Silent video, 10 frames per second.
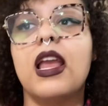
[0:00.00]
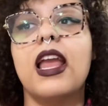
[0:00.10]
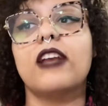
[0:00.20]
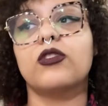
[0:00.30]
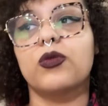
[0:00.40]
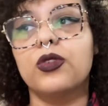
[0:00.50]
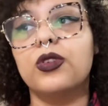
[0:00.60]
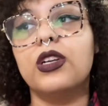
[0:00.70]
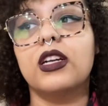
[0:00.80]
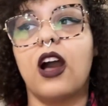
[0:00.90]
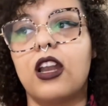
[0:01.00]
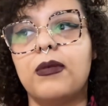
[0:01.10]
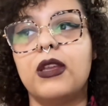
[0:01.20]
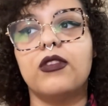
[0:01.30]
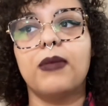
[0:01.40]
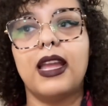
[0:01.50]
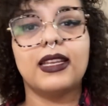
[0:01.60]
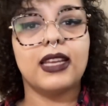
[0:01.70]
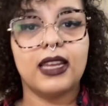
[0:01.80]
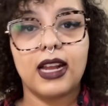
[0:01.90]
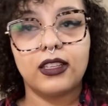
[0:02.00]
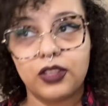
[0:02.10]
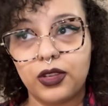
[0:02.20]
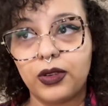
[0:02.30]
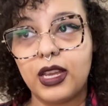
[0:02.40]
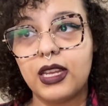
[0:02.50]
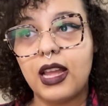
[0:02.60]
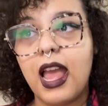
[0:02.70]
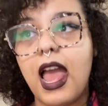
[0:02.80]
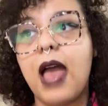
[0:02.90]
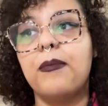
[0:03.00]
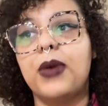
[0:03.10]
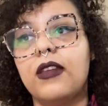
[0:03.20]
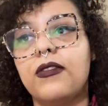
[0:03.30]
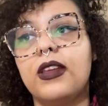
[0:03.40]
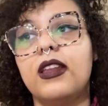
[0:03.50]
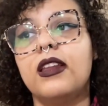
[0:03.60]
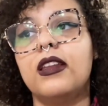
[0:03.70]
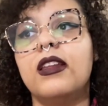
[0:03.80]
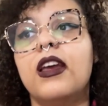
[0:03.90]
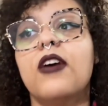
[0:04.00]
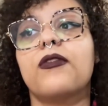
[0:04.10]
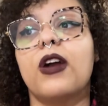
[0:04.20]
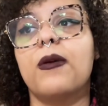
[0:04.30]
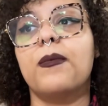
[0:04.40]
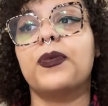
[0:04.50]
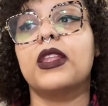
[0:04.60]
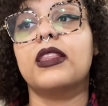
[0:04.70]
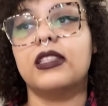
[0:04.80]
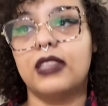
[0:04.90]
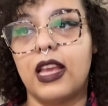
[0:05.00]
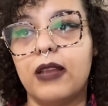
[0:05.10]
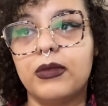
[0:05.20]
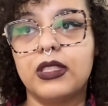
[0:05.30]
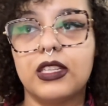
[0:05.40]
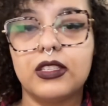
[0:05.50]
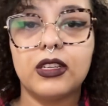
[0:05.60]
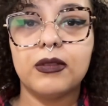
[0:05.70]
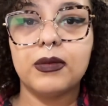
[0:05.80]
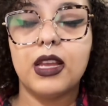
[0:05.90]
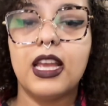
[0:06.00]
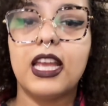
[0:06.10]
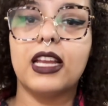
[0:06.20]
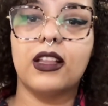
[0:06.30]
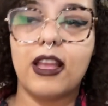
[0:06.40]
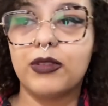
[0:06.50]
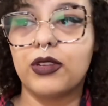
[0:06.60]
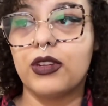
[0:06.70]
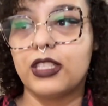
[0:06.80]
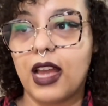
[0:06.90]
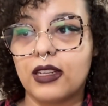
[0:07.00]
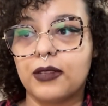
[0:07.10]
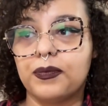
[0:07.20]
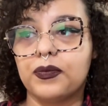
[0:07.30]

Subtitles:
its rural economy remained connected to it and benefited from the same system it claimed to reject.